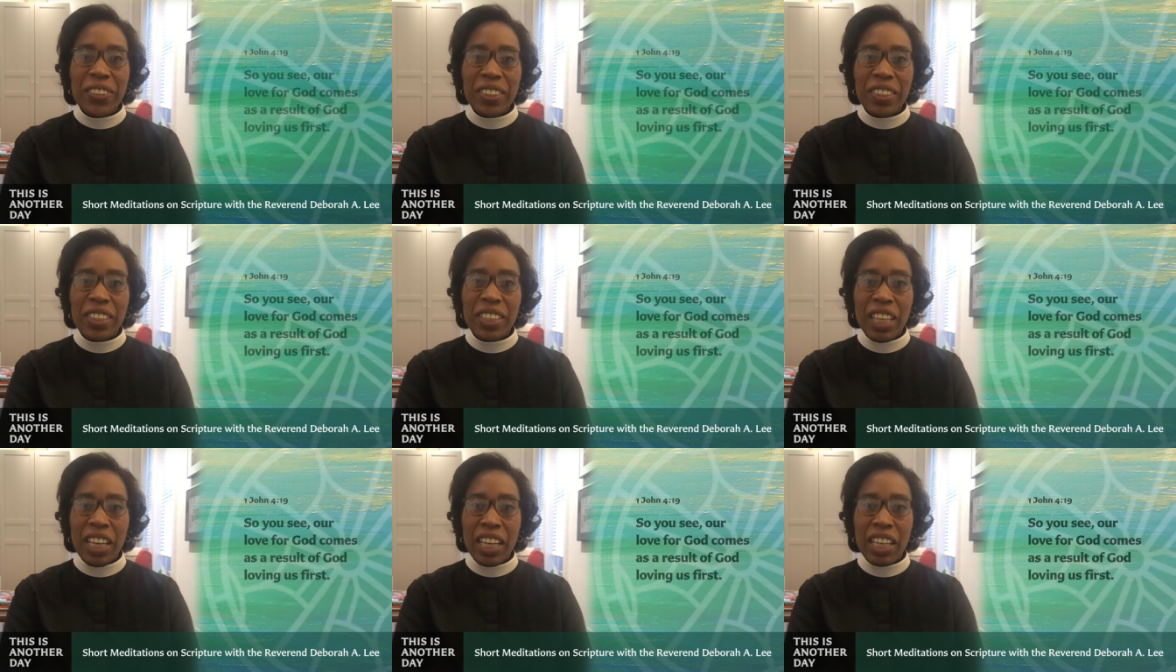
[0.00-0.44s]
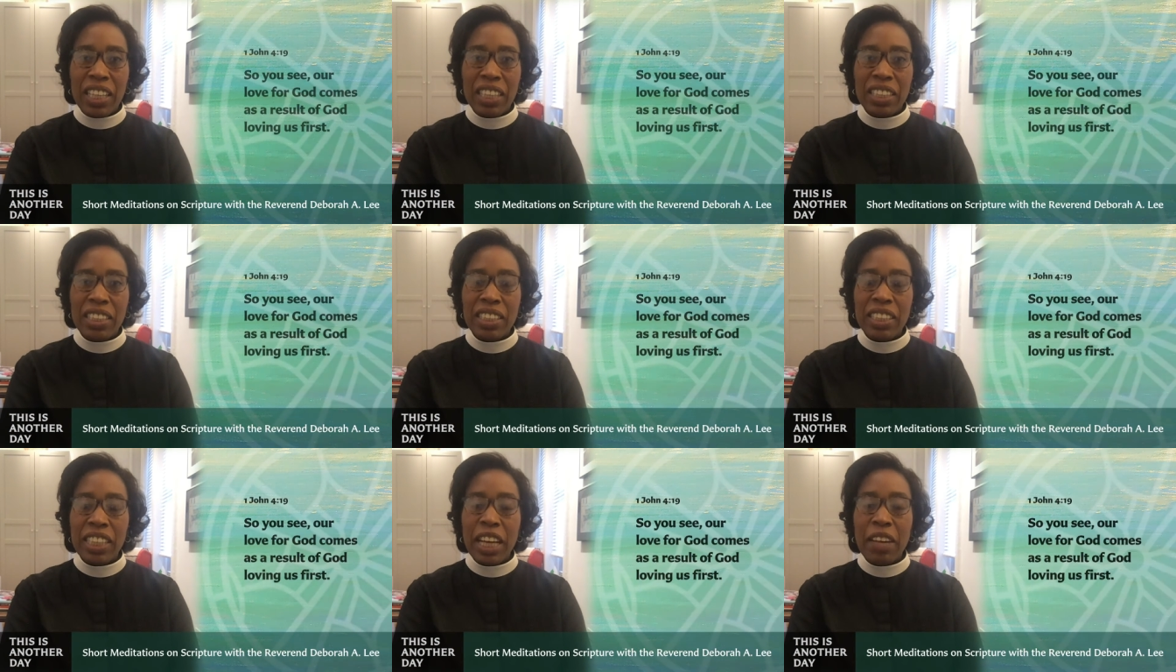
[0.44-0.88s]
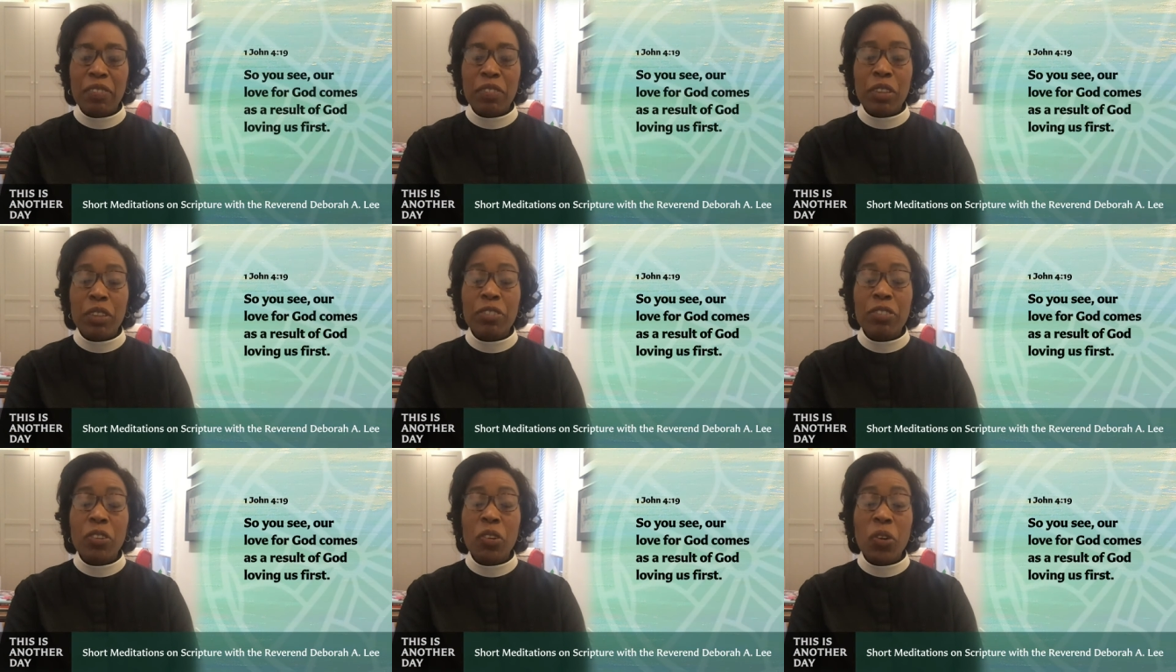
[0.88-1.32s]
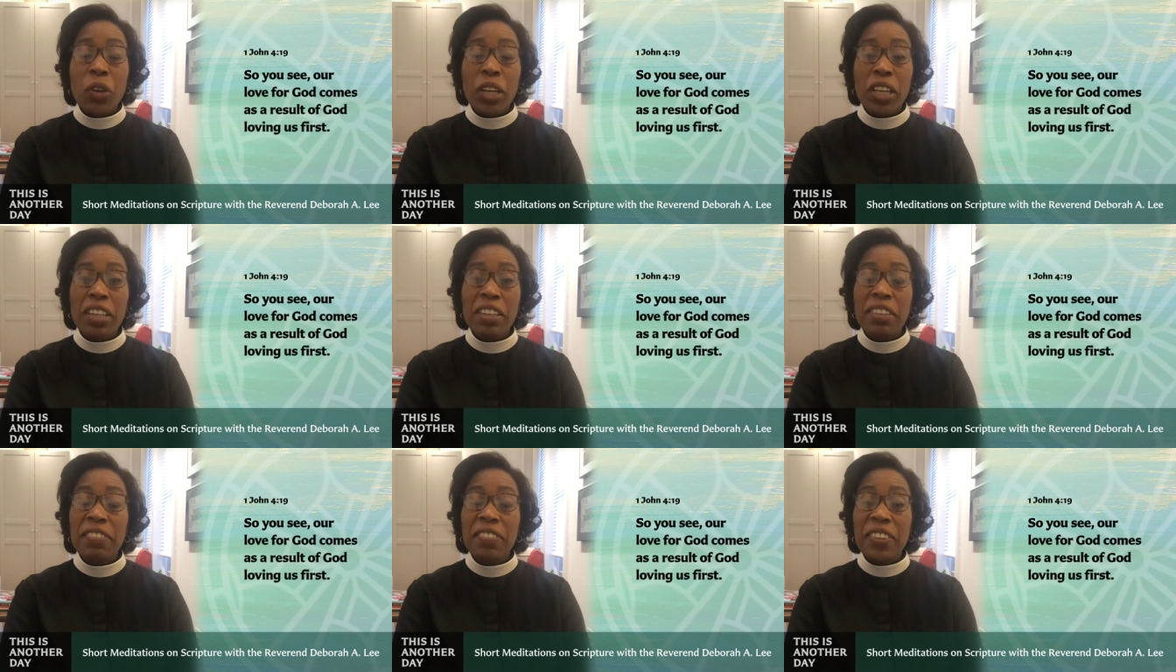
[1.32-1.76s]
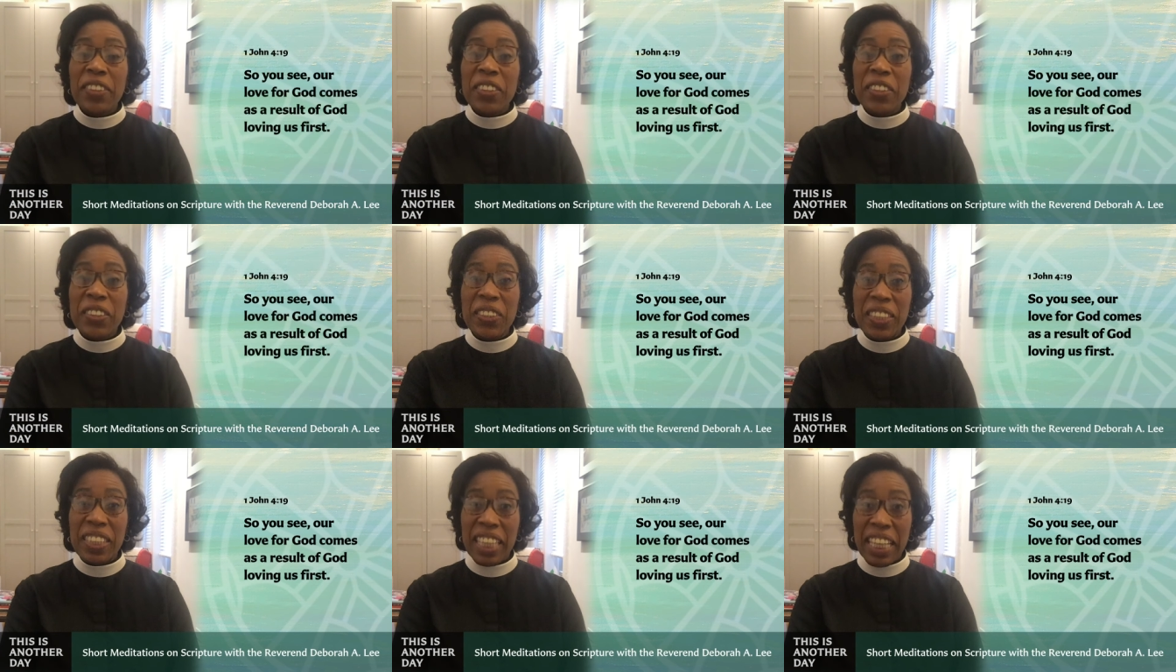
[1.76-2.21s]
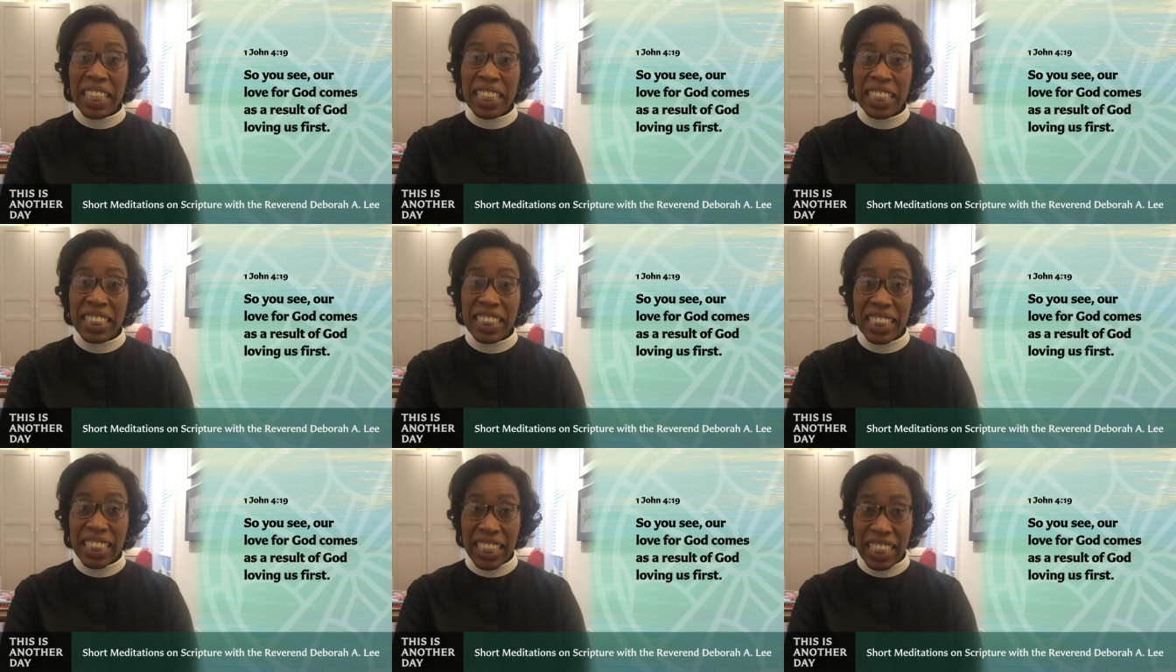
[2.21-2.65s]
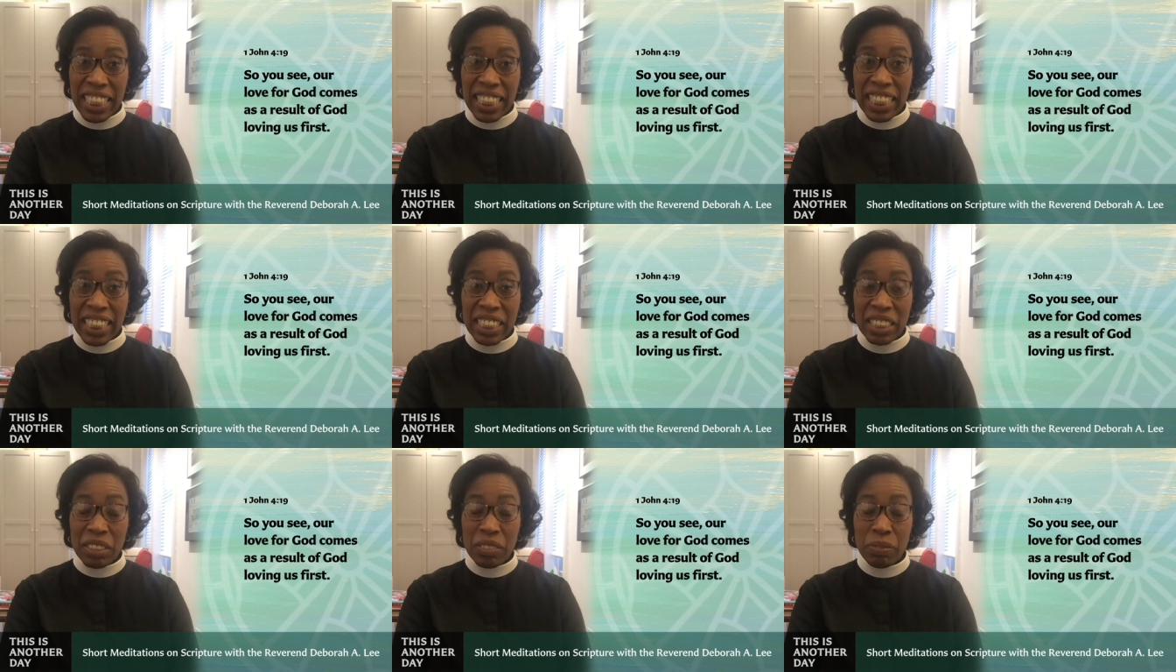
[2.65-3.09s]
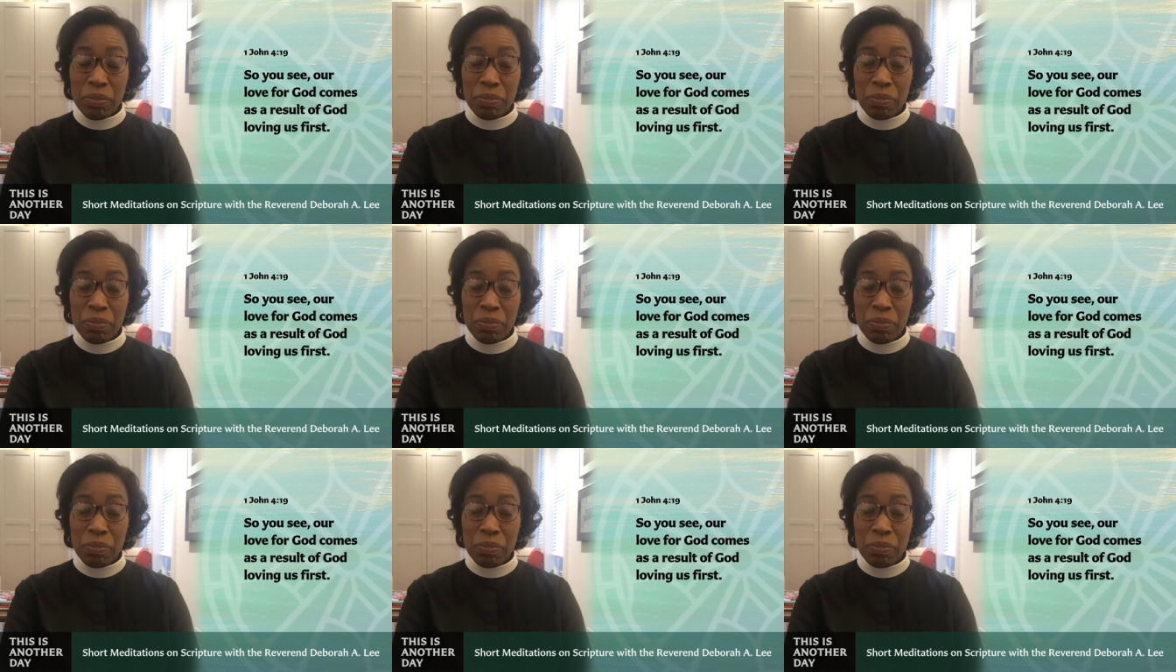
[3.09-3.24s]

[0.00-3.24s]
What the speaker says: John chapter 4, verse 19.